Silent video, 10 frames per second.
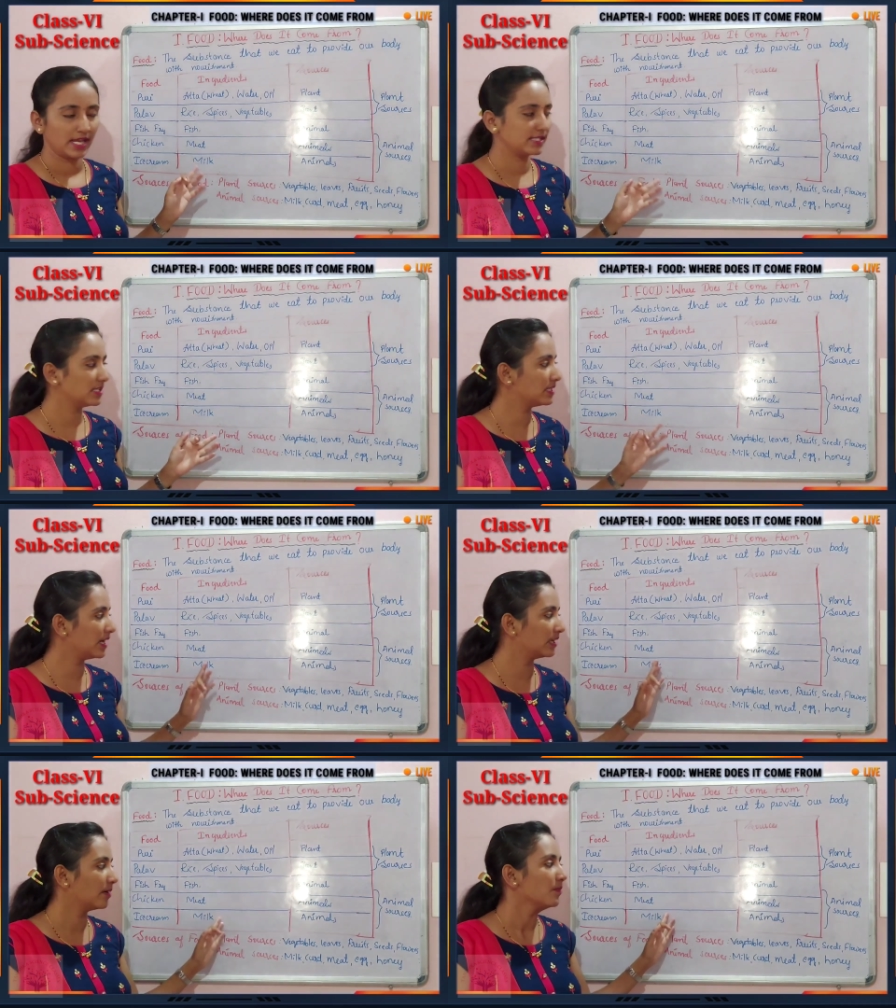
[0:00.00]
Is it
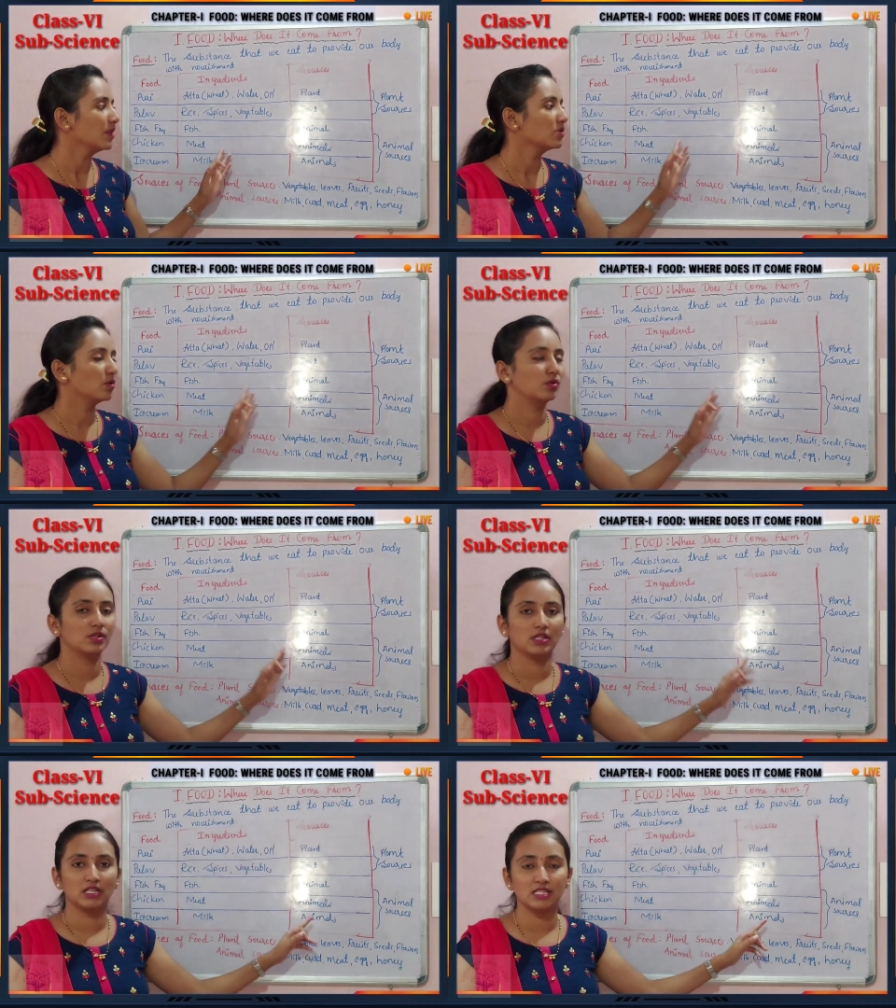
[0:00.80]
right? So
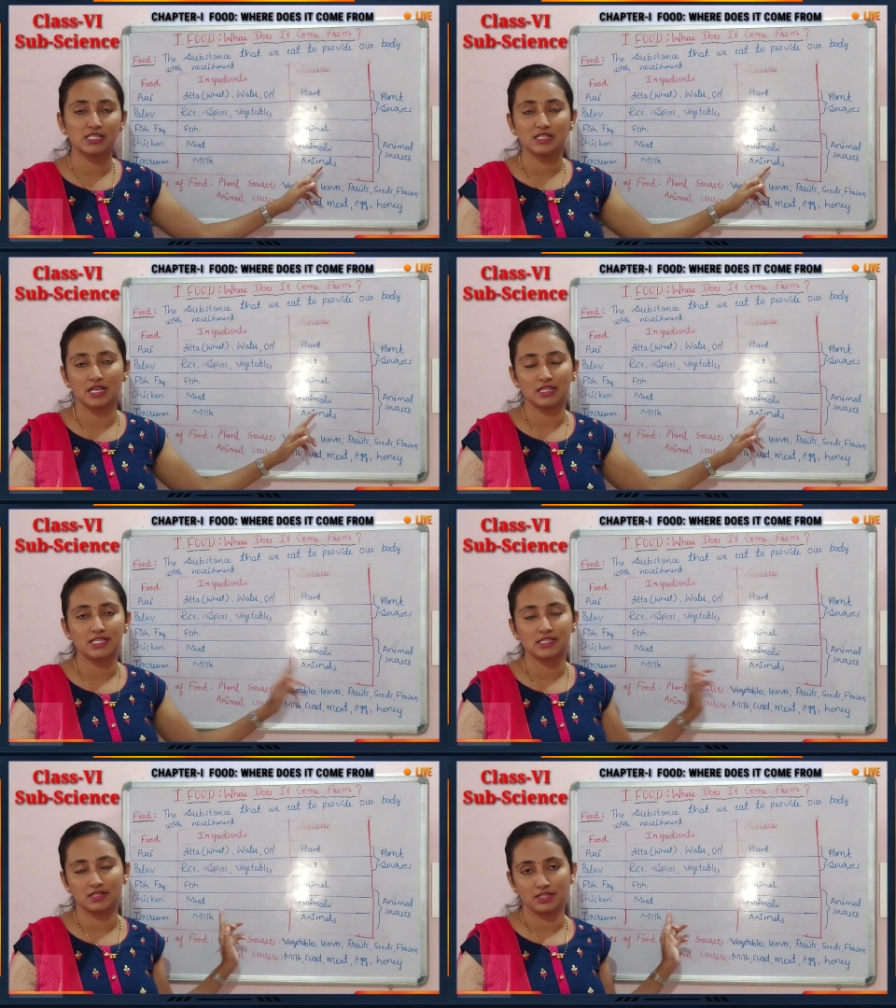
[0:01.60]

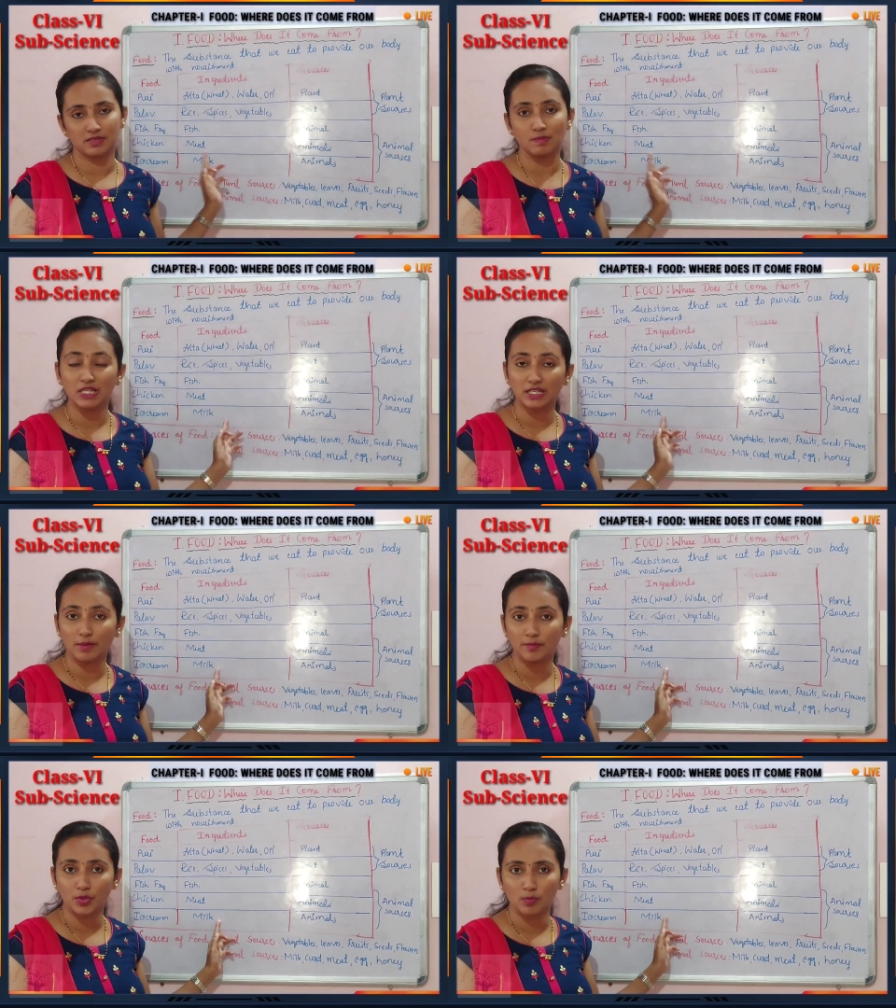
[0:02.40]
this meat
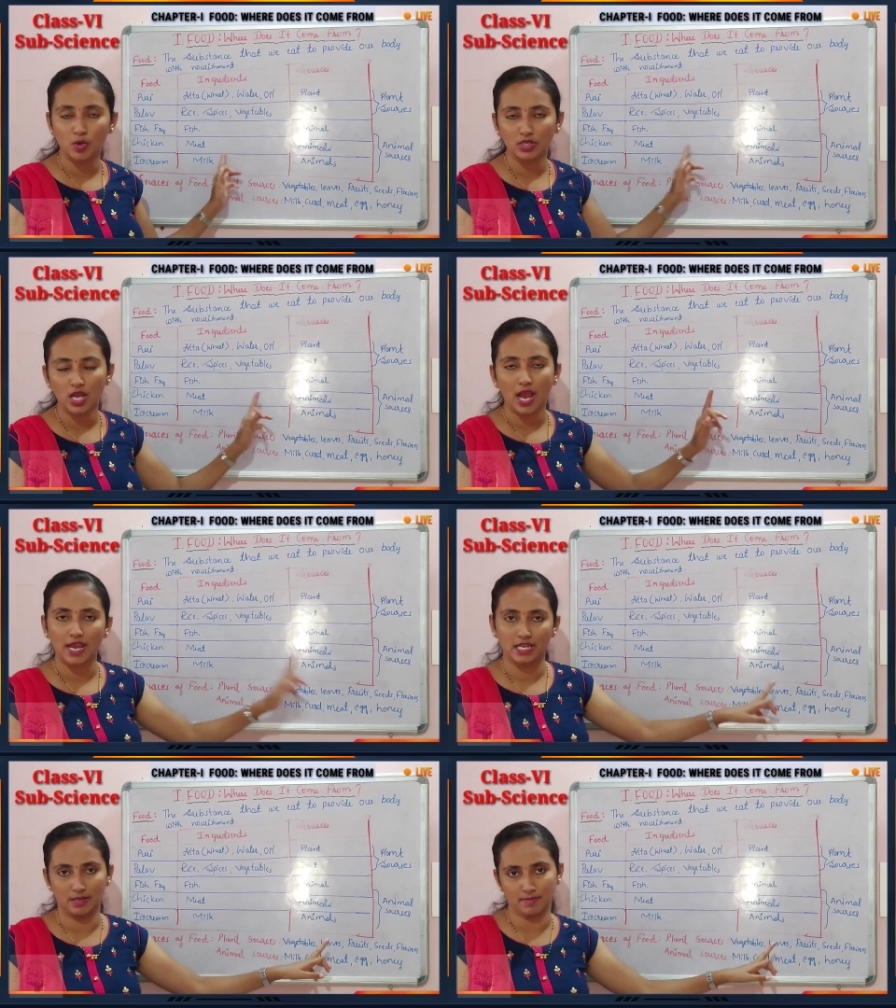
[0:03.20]
comes from what?
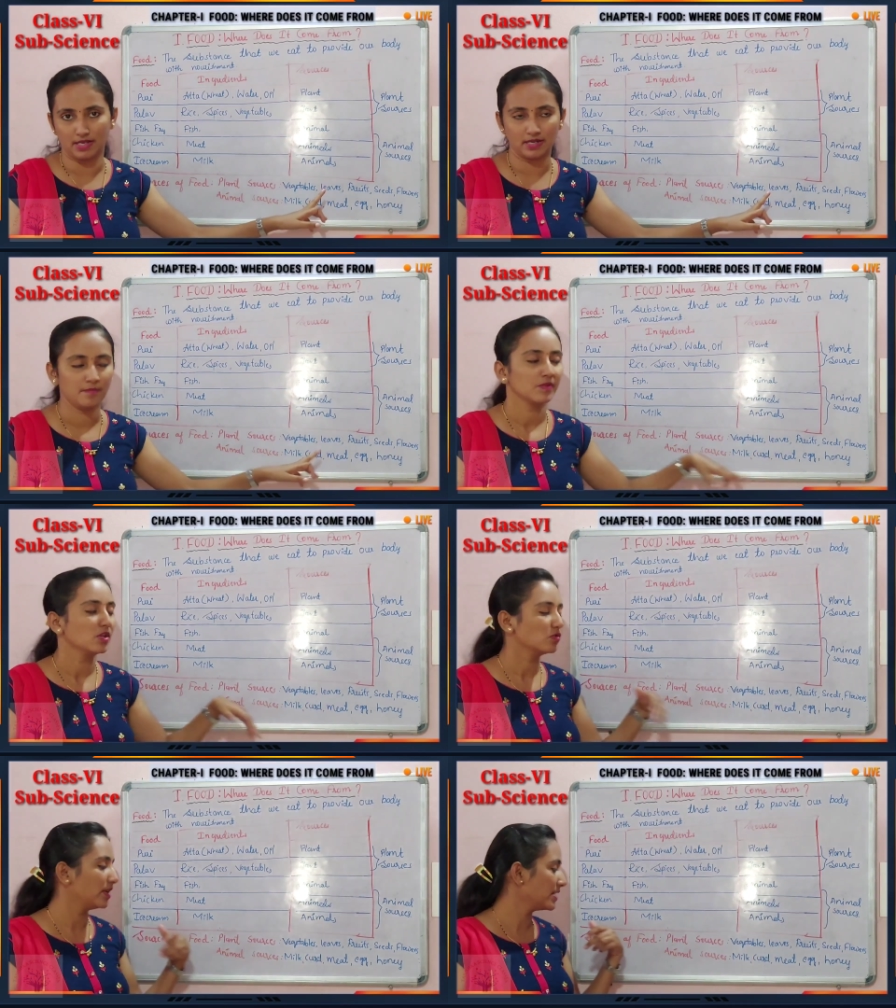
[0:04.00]
Animal.
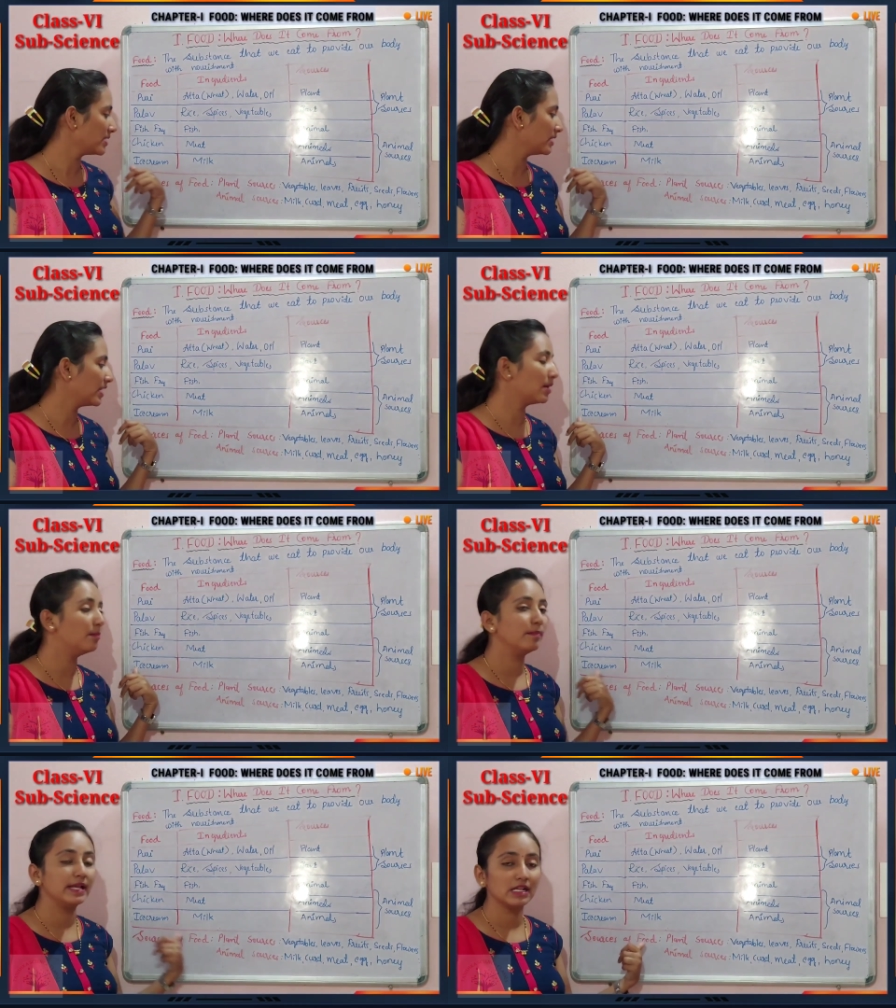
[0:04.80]
So next I take
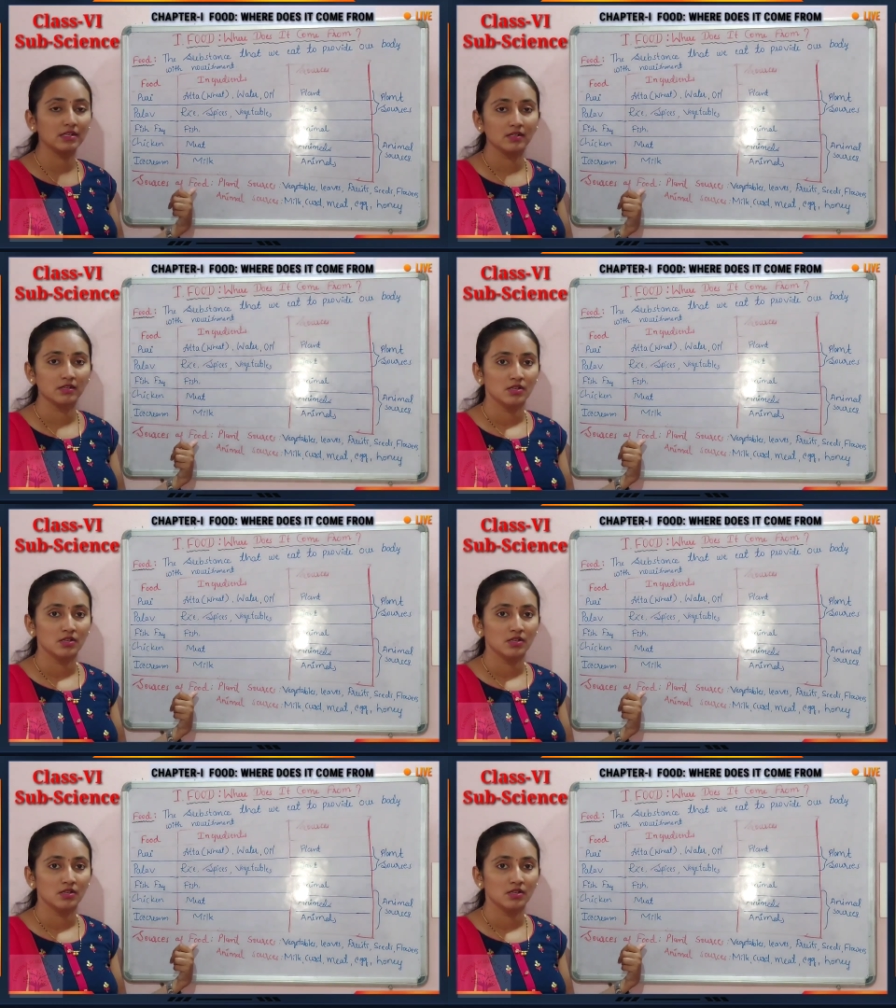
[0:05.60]
a milk.